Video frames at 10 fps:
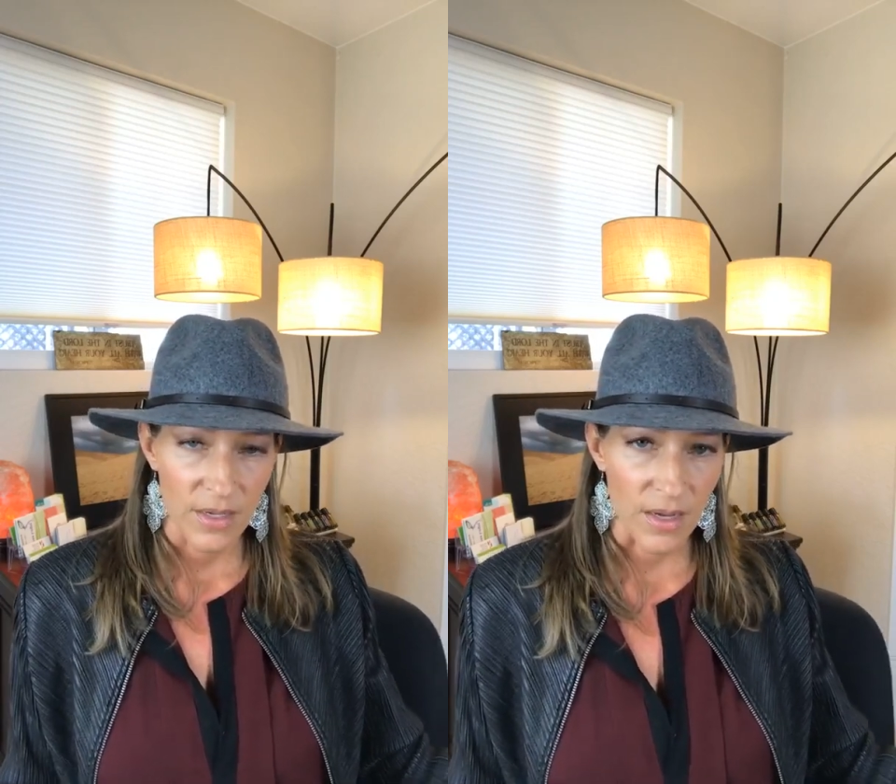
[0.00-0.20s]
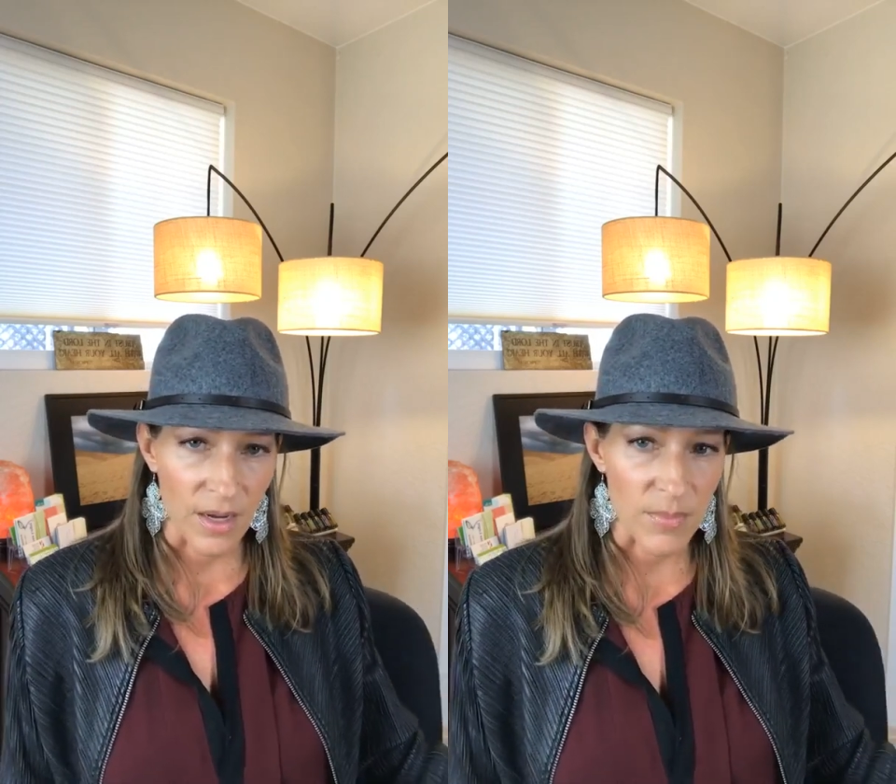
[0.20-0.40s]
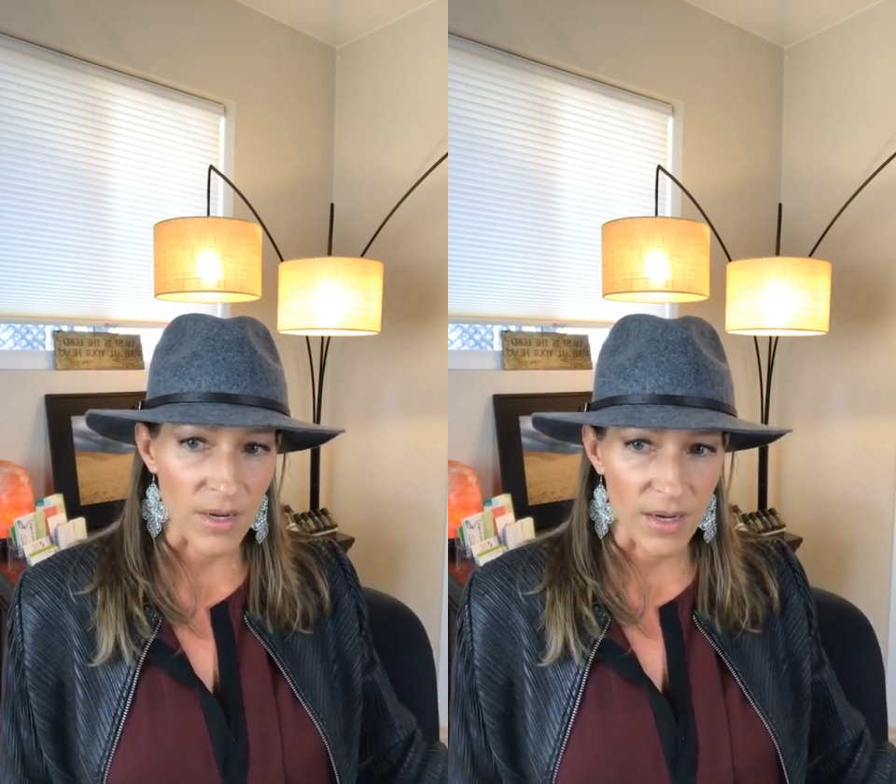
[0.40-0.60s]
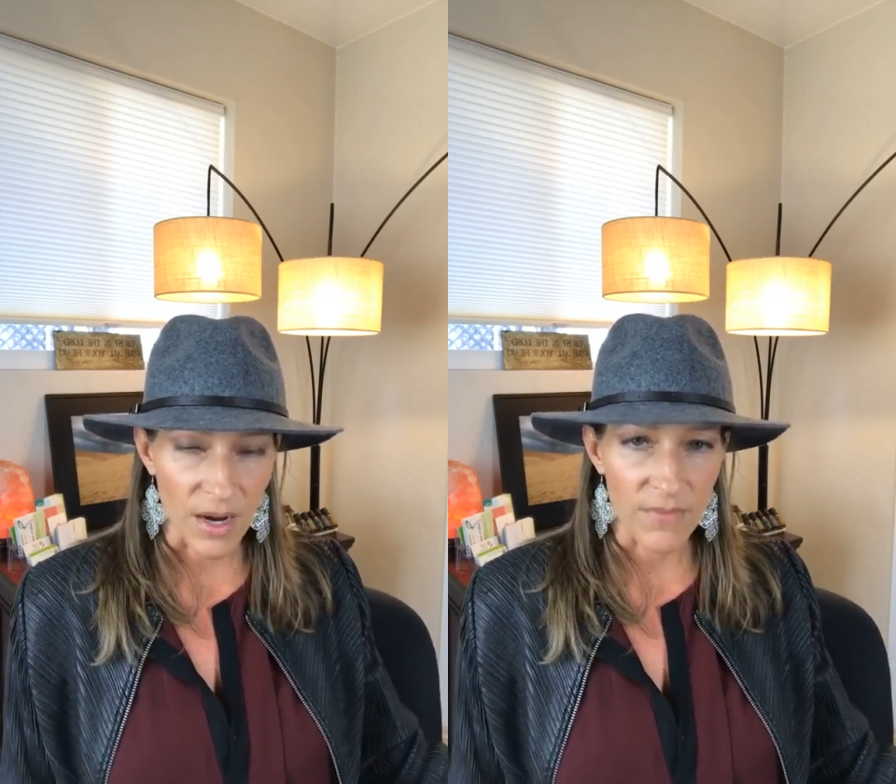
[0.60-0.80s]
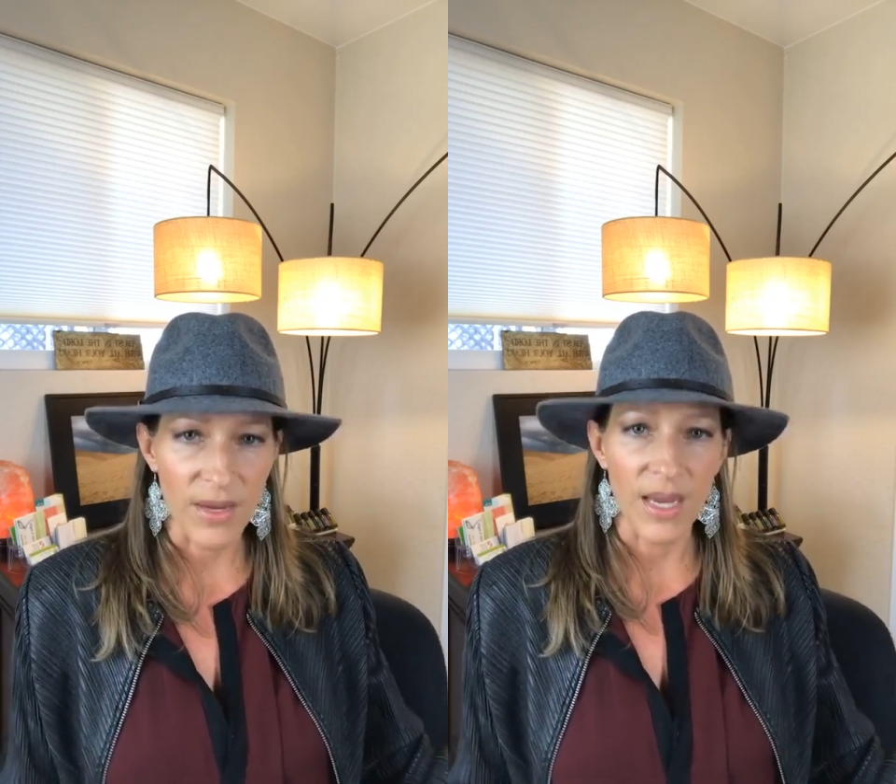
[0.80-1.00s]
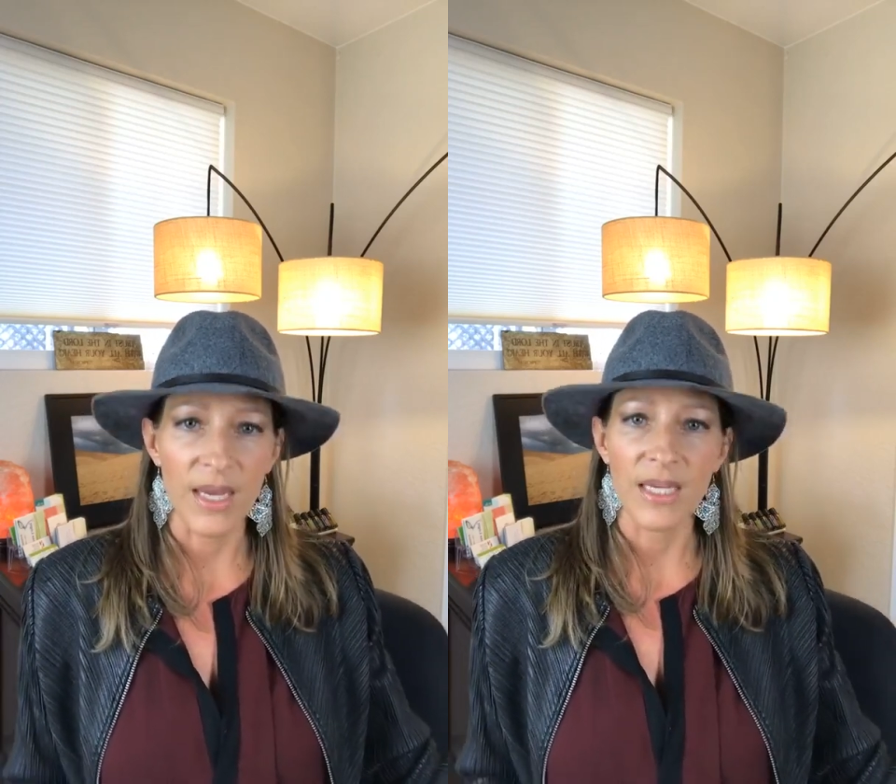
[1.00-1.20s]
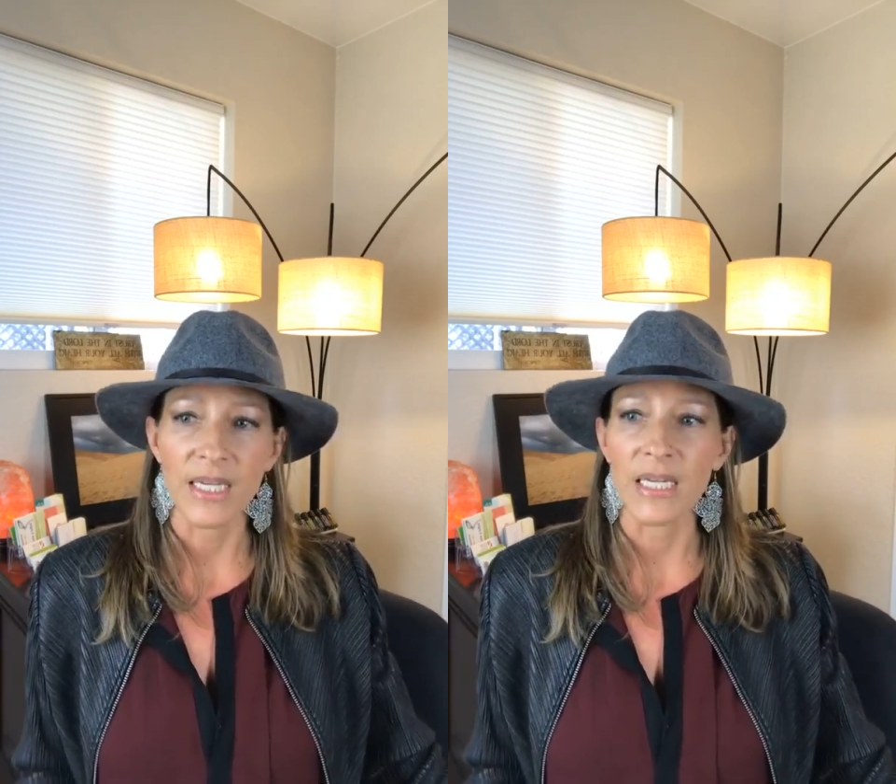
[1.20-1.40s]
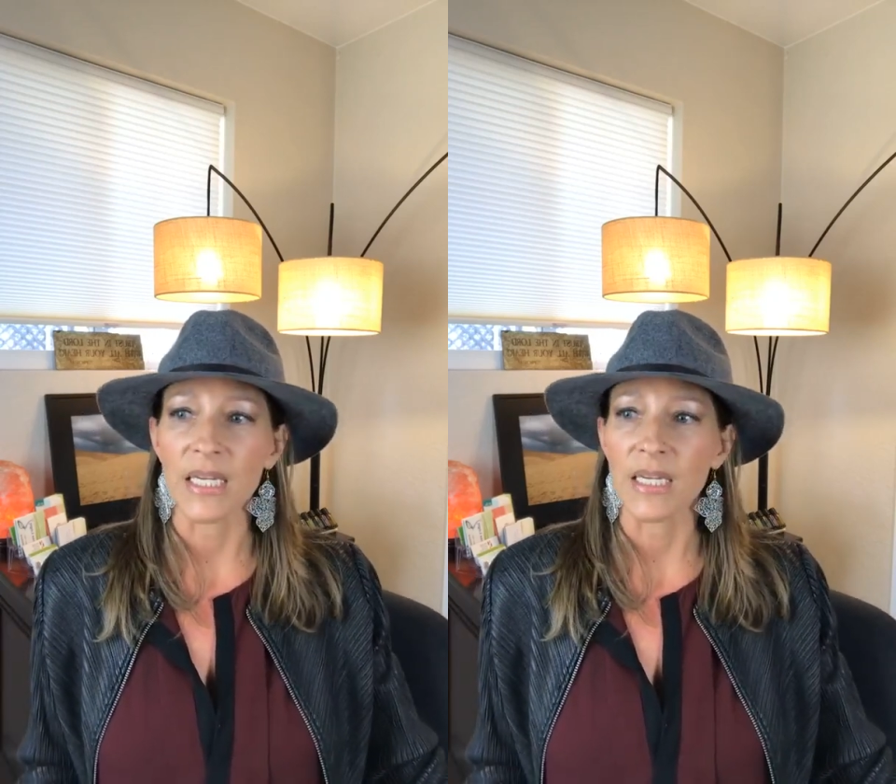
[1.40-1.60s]
Um, agave
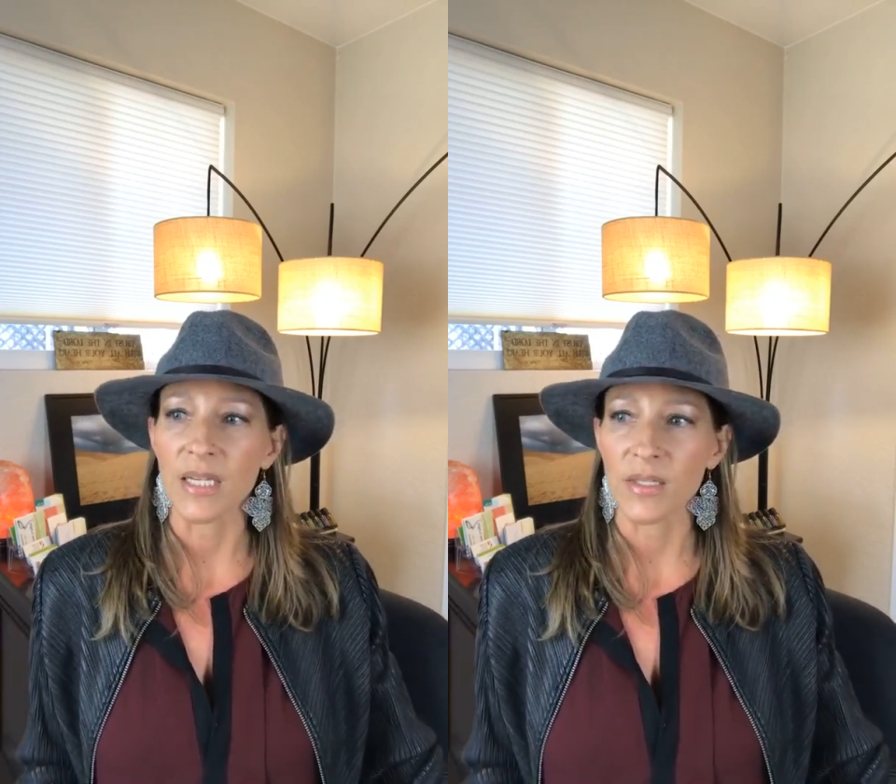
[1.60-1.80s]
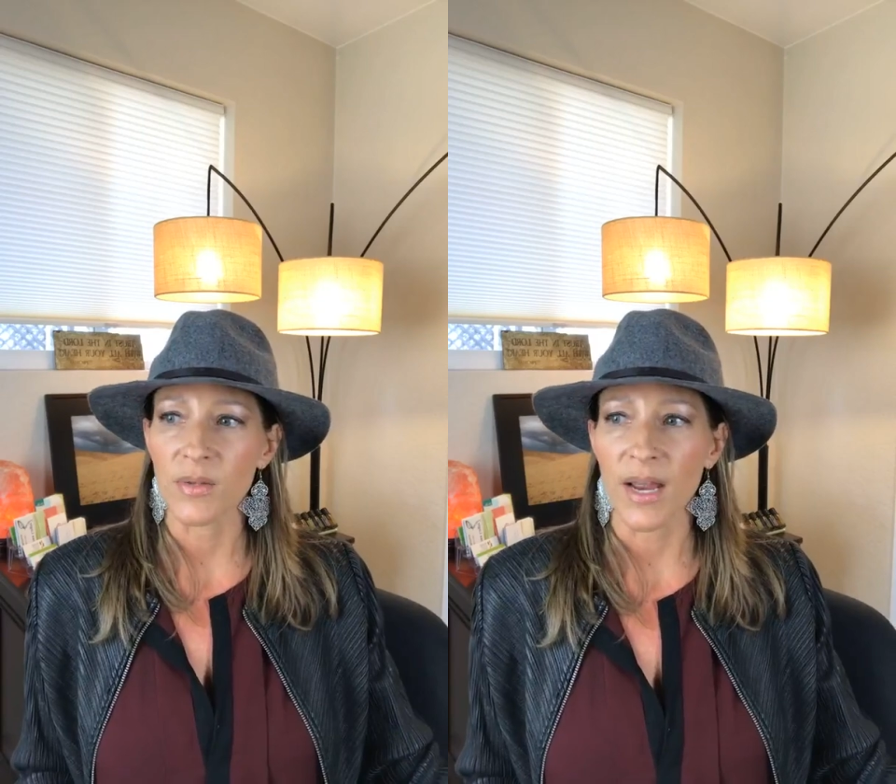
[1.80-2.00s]
is,